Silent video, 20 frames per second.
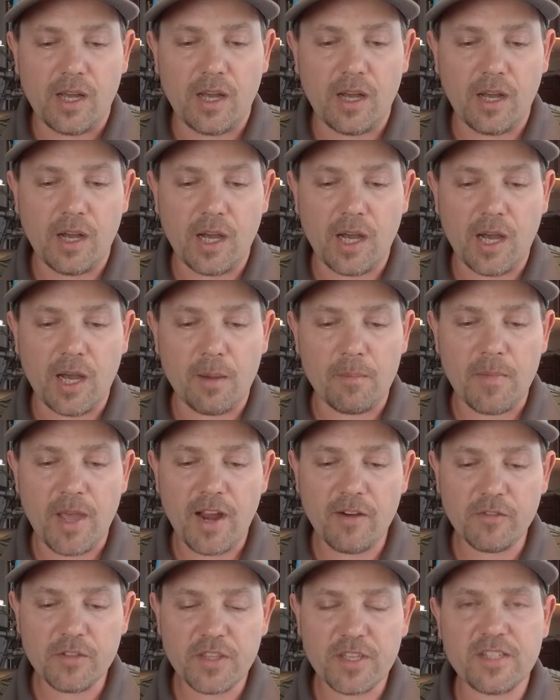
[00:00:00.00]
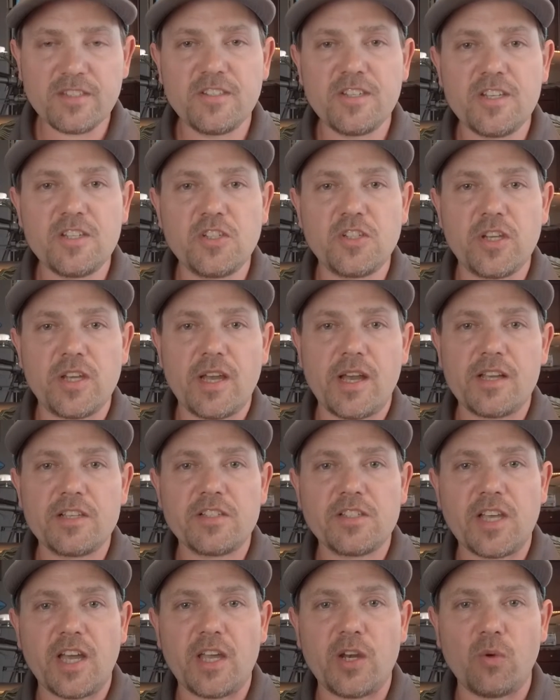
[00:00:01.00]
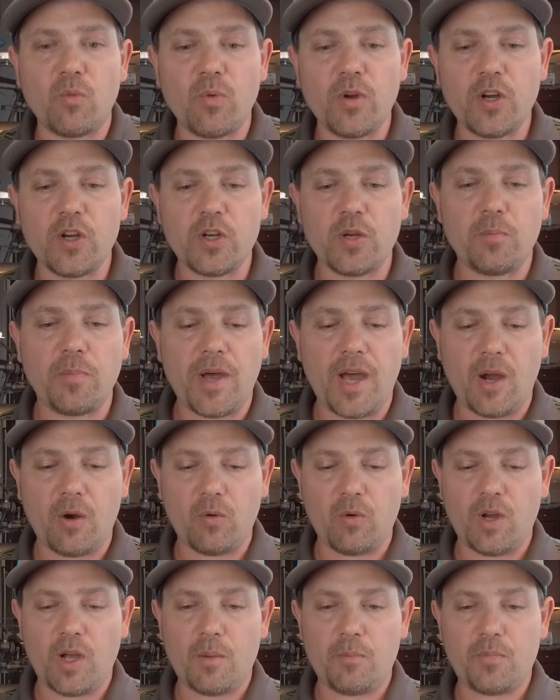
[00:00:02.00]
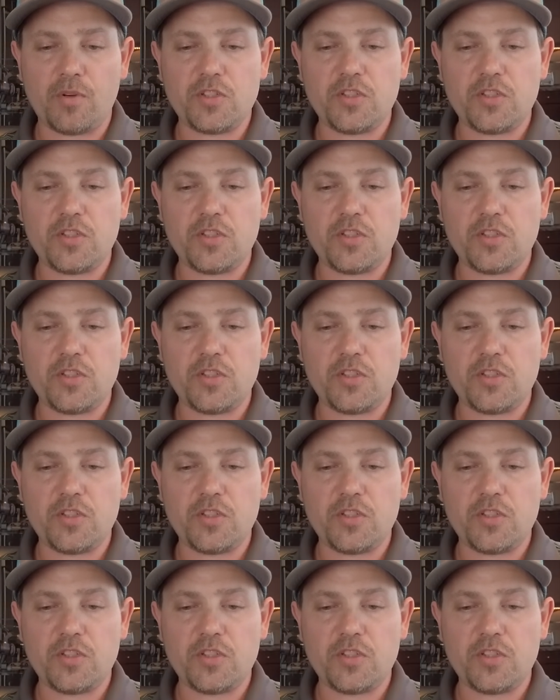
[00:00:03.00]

Everything DJI is kind of weird to power up.